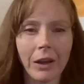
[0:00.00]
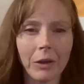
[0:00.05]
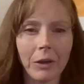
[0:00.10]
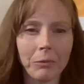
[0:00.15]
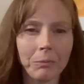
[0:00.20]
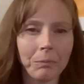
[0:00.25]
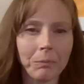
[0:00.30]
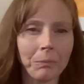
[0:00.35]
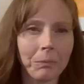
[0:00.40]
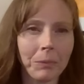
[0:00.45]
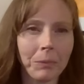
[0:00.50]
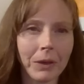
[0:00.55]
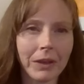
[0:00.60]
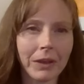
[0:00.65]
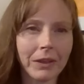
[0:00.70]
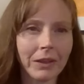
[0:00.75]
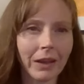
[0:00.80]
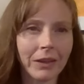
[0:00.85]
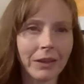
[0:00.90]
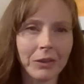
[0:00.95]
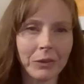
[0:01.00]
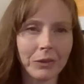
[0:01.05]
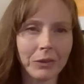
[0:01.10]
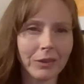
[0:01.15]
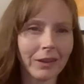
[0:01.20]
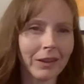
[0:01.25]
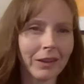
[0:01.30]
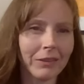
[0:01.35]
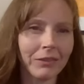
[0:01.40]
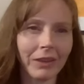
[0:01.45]
um, but I
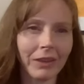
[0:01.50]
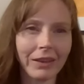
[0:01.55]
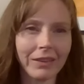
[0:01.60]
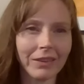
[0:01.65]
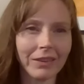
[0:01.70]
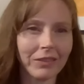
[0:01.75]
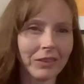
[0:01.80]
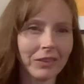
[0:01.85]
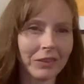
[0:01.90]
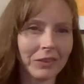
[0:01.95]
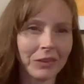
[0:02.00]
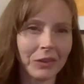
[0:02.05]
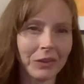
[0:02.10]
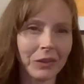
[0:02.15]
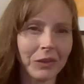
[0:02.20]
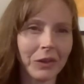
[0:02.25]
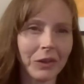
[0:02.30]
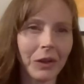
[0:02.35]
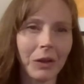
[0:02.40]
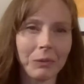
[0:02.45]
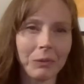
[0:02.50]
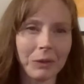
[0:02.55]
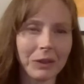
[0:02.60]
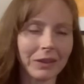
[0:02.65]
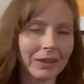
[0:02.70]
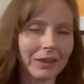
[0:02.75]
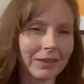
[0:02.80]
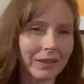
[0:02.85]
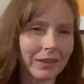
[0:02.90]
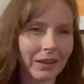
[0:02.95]
don't take offense if you still call
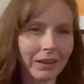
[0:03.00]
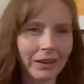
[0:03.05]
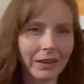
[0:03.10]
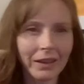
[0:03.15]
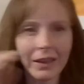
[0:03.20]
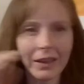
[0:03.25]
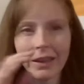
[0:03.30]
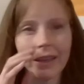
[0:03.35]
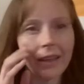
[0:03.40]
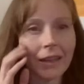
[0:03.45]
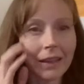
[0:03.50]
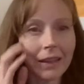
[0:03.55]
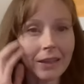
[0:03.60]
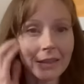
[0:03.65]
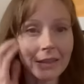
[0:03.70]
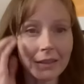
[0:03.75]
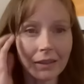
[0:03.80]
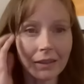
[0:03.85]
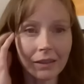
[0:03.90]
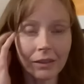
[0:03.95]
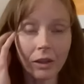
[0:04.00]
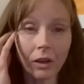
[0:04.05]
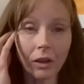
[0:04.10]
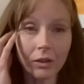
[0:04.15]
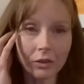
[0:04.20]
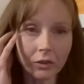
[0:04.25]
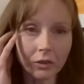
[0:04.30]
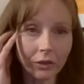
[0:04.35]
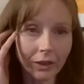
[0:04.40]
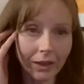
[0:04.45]
me Lisa. It's a
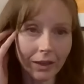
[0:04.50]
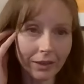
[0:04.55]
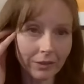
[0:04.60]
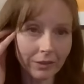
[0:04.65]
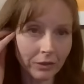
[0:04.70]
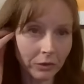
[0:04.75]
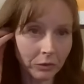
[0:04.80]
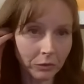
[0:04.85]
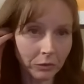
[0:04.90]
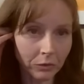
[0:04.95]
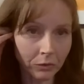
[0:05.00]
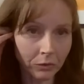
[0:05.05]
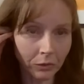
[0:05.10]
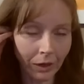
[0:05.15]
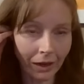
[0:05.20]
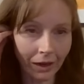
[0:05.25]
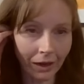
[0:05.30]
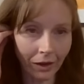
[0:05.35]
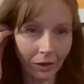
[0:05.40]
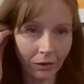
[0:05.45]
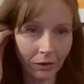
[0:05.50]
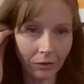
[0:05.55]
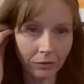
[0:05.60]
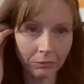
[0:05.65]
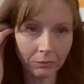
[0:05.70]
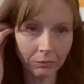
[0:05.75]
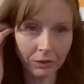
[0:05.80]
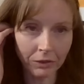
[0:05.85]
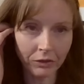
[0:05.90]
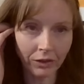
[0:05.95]
long story as to
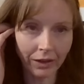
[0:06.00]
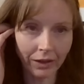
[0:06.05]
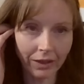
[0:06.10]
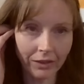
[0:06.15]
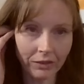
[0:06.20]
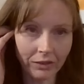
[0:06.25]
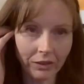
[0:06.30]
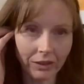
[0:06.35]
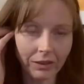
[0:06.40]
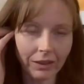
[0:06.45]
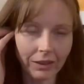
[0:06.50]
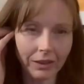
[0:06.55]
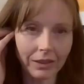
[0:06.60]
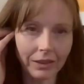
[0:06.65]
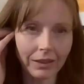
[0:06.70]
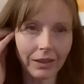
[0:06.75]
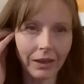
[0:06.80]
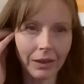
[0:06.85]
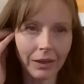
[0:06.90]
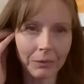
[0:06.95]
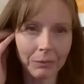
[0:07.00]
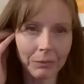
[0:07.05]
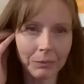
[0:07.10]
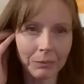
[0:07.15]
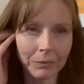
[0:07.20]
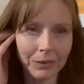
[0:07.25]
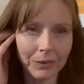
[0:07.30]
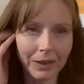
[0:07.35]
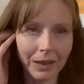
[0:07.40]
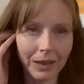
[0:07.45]
how Majaya Jade Lee
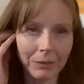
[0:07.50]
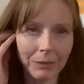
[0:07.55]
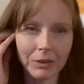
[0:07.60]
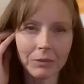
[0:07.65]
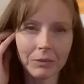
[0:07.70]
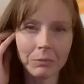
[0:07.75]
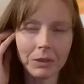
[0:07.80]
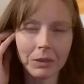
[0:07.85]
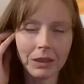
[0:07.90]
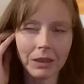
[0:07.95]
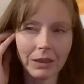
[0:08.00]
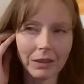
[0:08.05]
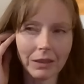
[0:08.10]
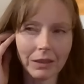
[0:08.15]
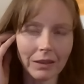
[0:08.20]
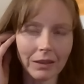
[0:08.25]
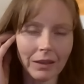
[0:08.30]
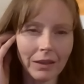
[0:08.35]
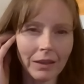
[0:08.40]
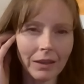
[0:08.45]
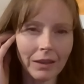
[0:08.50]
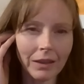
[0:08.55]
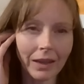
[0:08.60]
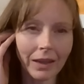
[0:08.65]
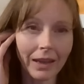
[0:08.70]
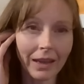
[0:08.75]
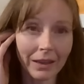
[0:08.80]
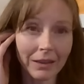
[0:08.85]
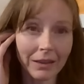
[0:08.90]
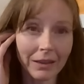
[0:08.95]
come, came into being,
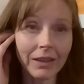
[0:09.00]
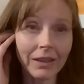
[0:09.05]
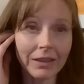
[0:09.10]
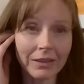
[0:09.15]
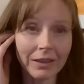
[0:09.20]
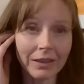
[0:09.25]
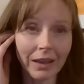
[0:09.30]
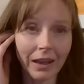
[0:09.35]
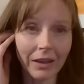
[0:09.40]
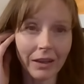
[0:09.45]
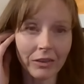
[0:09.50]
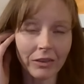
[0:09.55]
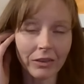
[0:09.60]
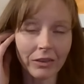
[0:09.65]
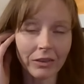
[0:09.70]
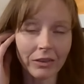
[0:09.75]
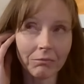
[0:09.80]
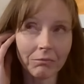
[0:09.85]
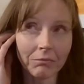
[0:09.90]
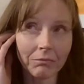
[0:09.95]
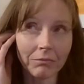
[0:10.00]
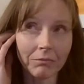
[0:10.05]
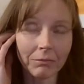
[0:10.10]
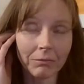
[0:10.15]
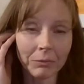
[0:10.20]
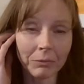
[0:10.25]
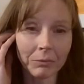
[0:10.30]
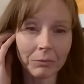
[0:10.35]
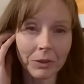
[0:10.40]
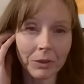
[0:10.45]
and it's actually
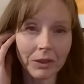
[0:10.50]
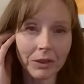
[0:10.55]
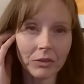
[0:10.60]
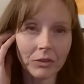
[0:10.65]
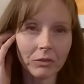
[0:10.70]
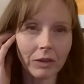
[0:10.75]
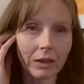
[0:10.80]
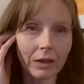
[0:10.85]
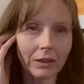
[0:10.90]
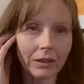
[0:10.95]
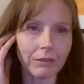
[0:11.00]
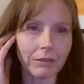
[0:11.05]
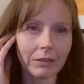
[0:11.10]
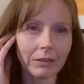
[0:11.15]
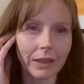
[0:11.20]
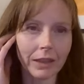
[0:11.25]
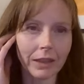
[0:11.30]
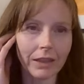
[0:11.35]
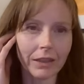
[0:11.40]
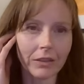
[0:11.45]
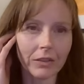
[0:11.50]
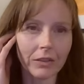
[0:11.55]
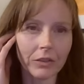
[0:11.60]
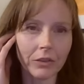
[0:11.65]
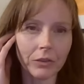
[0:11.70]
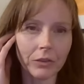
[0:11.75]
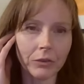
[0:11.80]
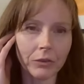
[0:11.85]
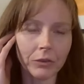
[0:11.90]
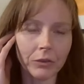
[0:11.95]
pretty directly related
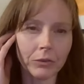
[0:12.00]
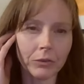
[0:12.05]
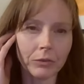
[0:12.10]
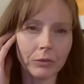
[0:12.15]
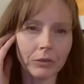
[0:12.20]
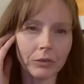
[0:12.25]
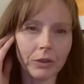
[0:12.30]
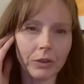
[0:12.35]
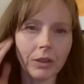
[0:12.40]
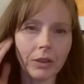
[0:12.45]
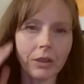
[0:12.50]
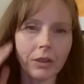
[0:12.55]
to